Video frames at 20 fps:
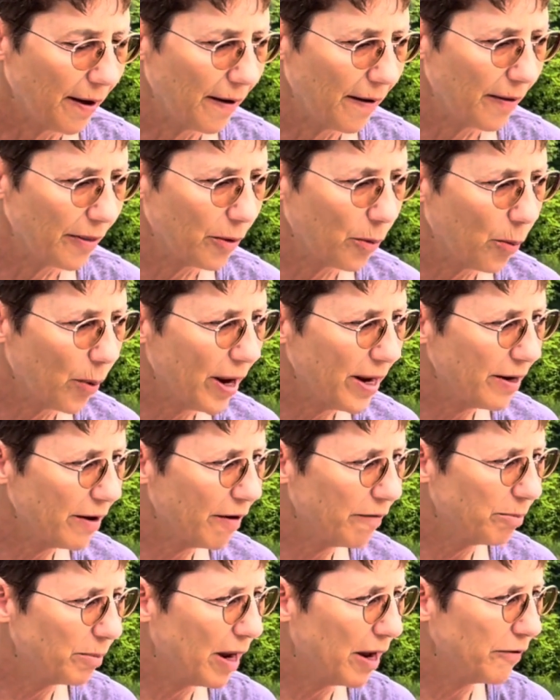The weight
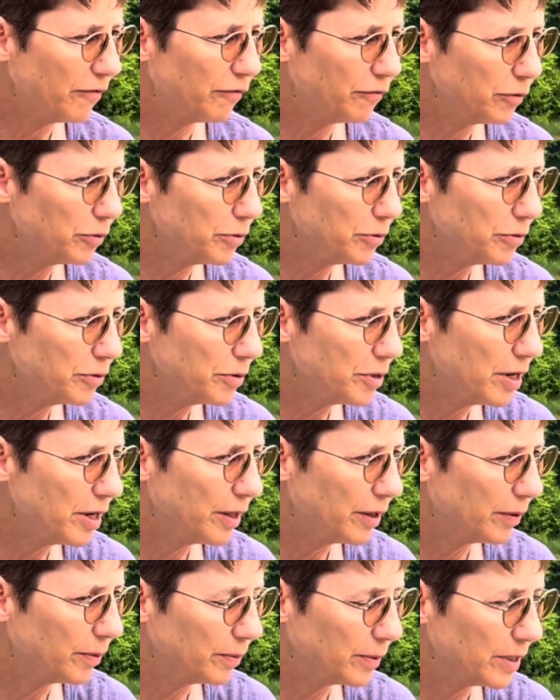of my food
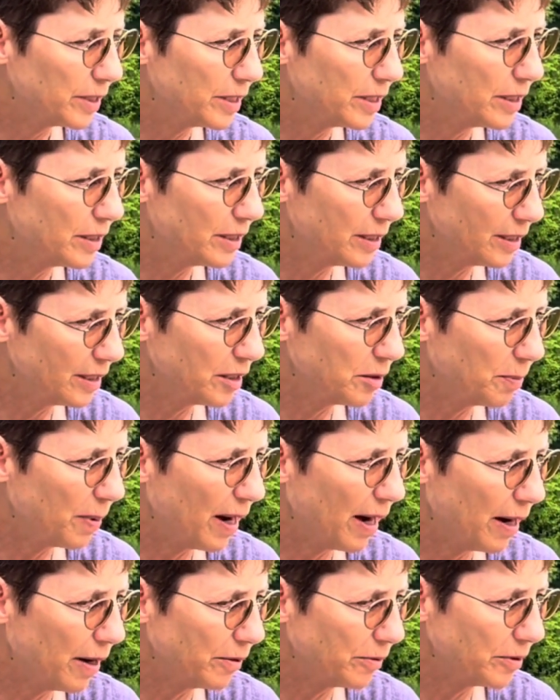was 6
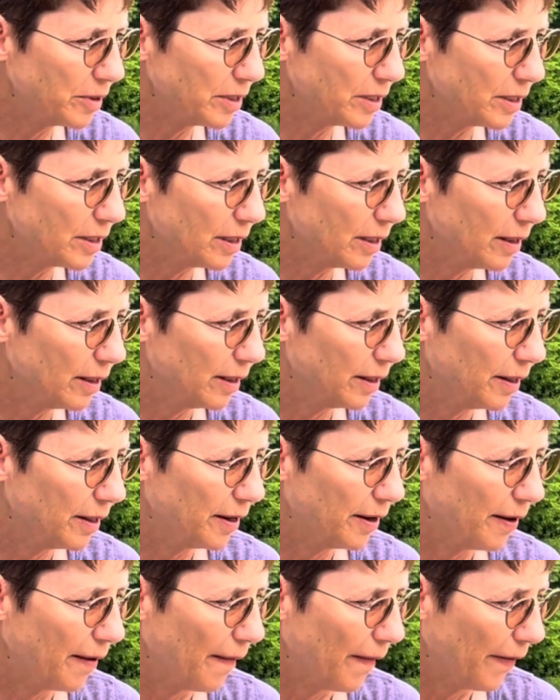pounds.
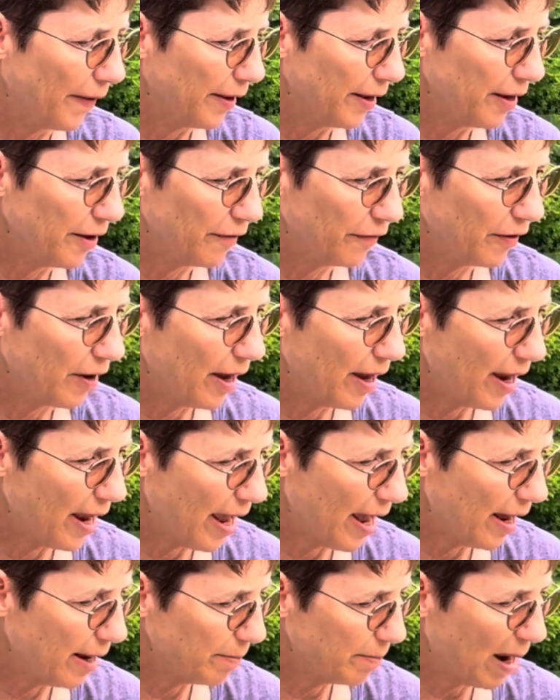If I
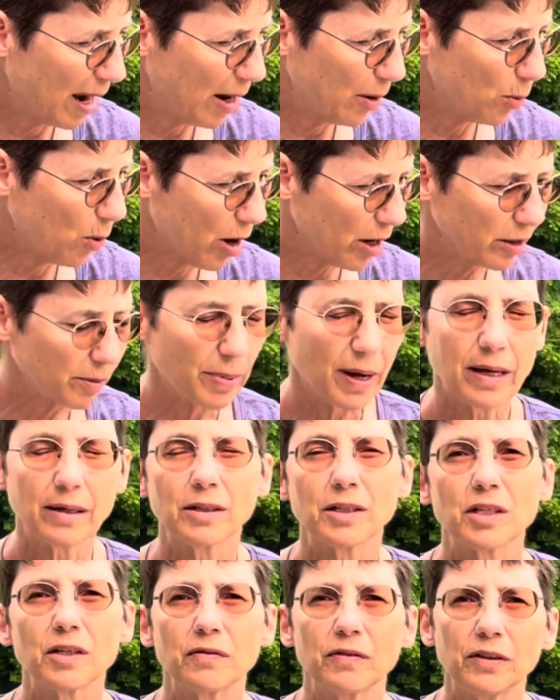had my water
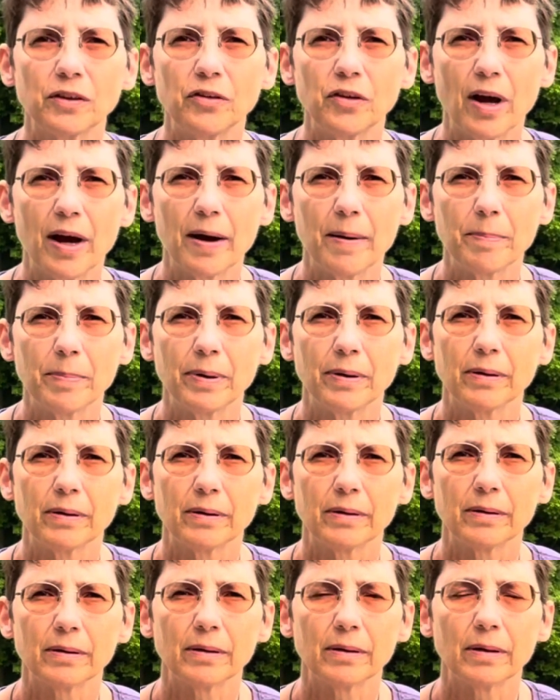bottles filled up,
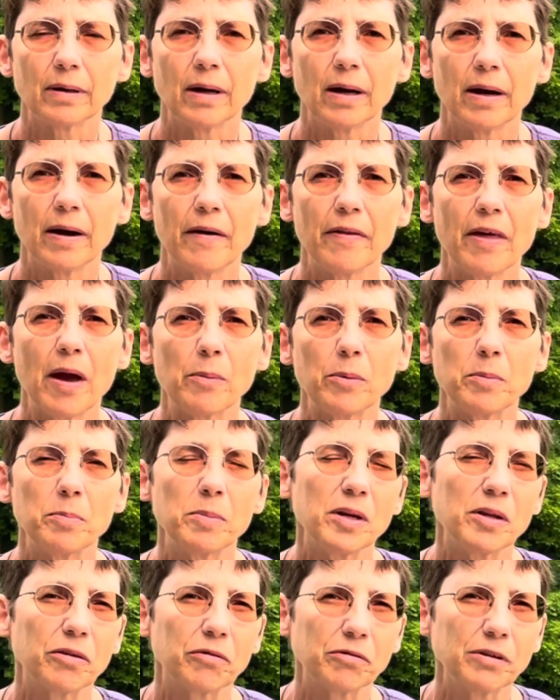that would
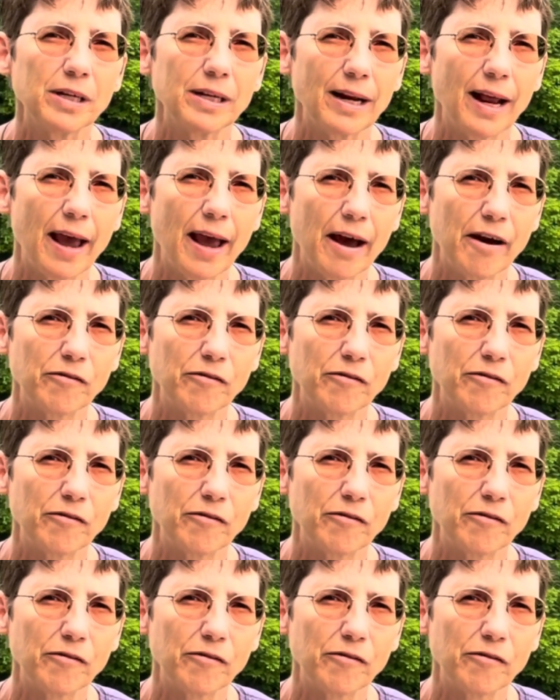be 3.5